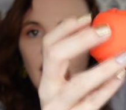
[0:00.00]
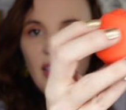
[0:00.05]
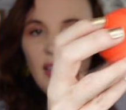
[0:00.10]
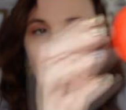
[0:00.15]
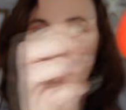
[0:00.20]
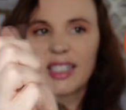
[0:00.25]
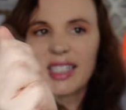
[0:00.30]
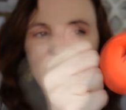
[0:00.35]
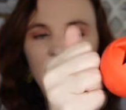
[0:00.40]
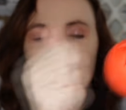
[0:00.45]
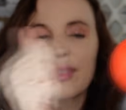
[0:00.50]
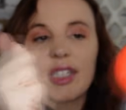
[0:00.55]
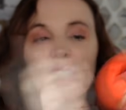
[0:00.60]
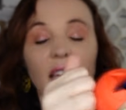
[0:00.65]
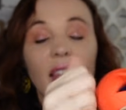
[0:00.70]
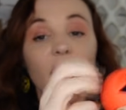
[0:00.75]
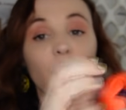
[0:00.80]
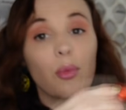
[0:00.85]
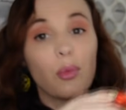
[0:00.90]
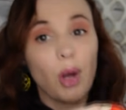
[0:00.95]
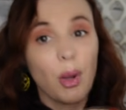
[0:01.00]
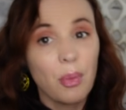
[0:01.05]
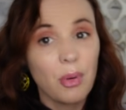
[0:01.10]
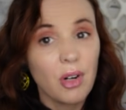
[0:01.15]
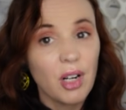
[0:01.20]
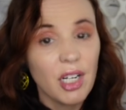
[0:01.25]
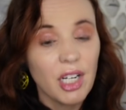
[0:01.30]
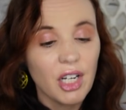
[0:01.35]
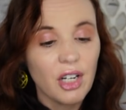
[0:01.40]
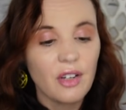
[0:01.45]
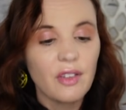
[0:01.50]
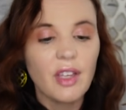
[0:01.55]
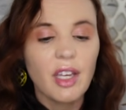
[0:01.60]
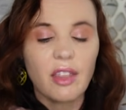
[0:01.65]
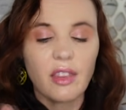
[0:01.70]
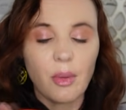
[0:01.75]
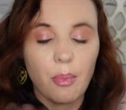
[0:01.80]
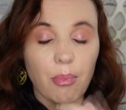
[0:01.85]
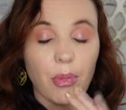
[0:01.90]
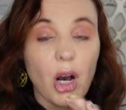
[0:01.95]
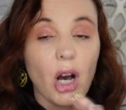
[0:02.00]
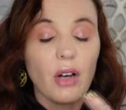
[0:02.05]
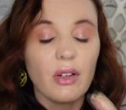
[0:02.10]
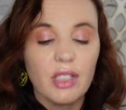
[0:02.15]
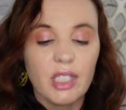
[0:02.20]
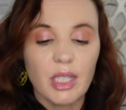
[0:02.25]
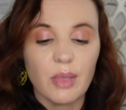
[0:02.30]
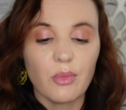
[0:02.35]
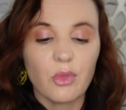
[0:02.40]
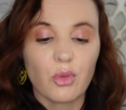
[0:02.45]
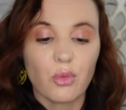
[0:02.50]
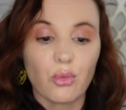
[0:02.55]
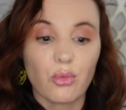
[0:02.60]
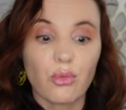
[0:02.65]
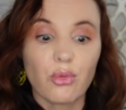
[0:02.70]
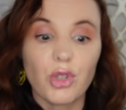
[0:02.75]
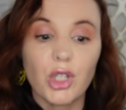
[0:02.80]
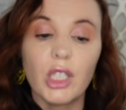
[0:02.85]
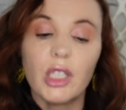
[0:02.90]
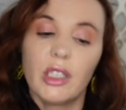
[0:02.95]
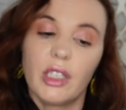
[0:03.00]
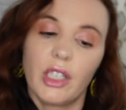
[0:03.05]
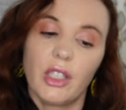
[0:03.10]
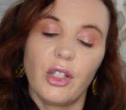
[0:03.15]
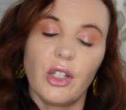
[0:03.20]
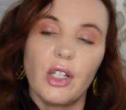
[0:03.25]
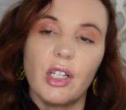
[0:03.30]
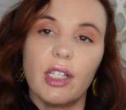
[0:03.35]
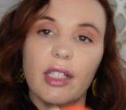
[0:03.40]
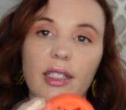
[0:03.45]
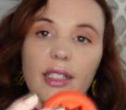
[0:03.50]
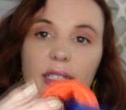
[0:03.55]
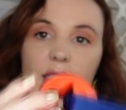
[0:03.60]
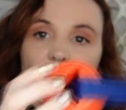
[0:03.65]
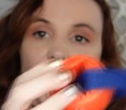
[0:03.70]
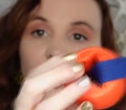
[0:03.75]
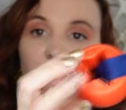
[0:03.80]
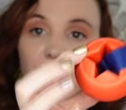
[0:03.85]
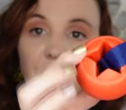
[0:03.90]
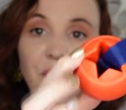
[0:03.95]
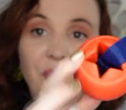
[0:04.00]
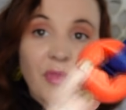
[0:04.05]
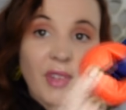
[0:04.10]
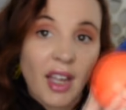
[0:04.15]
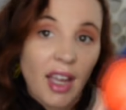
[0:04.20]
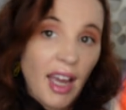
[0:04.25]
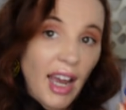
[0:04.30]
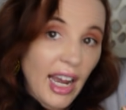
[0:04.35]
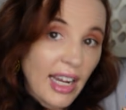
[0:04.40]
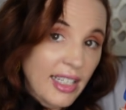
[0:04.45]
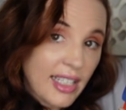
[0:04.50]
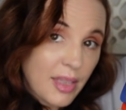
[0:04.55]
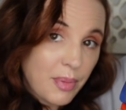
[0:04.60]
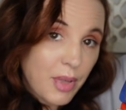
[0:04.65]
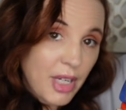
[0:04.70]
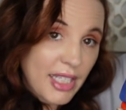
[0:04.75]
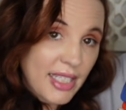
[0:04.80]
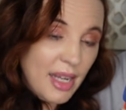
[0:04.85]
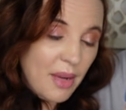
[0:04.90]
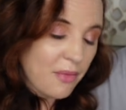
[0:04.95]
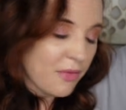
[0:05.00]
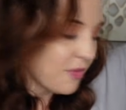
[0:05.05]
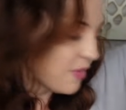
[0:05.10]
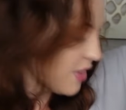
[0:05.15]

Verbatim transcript: And this seems like the rubber on here, like the ball seems really good. So I just picked up